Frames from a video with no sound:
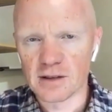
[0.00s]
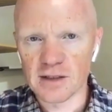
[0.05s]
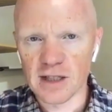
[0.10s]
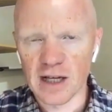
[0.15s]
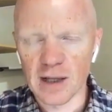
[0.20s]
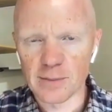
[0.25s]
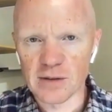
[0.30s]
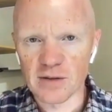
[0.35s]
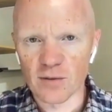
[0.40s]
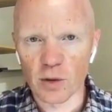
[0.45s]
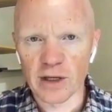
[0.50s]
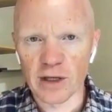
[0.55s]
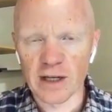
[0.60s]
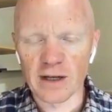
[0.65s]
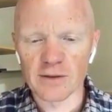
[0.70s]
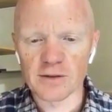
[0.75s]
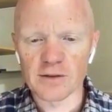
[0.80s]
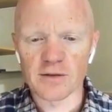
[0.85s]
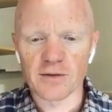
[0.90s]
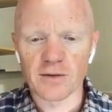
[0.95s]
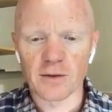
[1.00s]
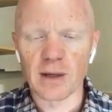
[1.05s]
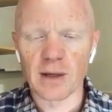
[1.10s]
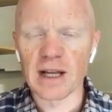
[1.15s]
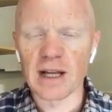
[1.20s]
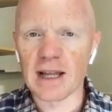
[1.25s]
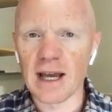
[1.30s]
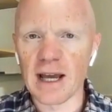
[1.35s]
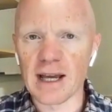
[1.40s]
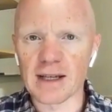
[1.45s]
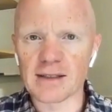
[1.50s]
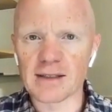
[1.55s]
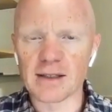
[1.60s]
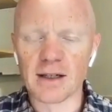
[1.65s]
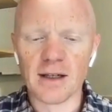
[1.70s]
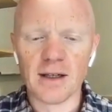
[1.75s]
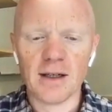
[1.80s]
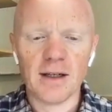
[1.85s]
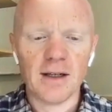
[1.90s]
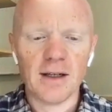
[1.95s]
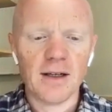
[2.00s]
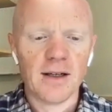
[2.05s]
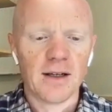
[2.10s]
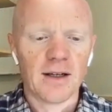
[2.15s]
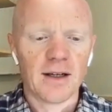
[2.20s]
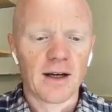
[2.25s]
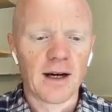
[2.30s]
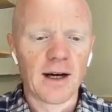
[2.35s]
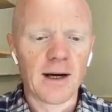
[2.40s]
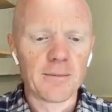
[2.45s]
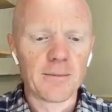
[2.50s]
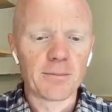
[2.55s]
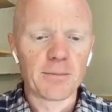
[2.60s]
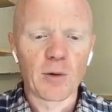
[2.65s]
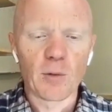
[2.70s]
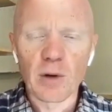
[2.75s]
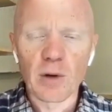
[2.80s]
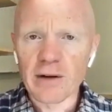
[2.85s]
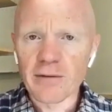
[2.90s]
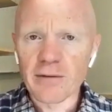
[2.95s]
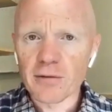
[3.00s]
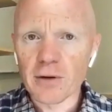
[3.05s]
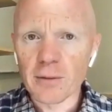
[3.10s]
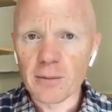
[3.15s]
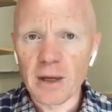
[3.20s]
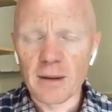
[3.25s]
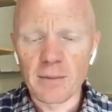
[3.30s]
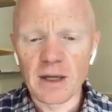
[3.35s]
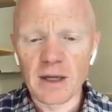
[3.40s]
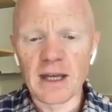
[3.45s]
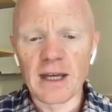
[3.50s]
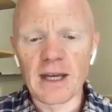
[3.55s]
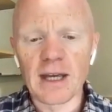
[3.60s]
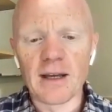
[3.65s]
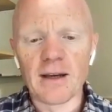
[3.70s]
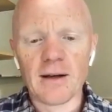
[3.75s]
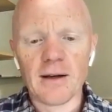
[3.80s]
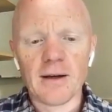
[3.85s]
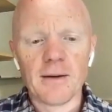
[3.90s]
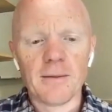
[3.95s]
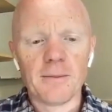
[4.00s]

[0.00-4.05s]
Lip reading: types of workouts for my legs. But whatever it may be,